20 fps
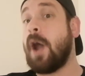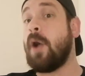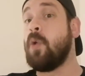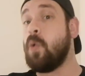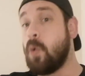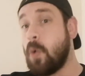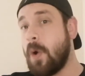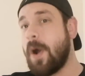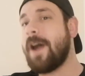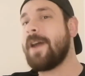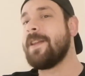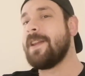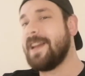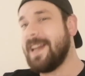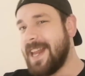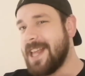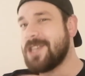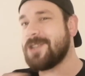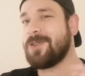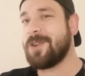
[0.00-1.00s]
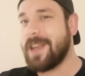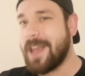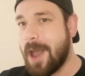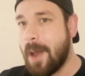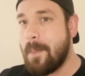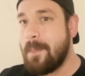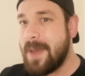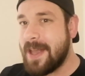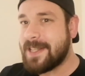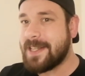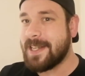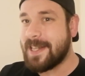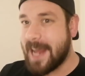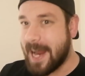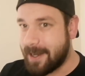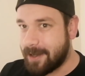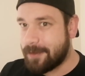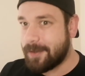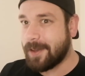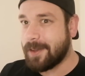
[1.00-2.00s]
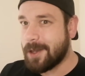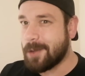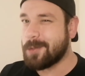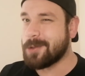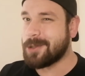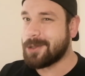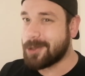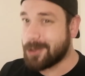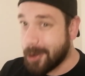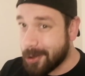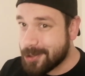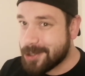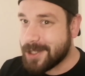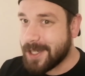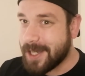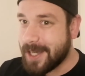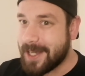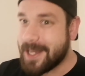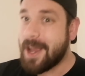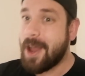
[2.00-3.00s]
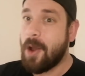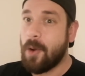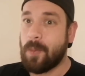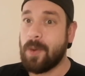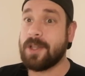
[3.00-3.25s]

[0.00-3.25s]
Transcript: or literally omitted anything that was dodgy,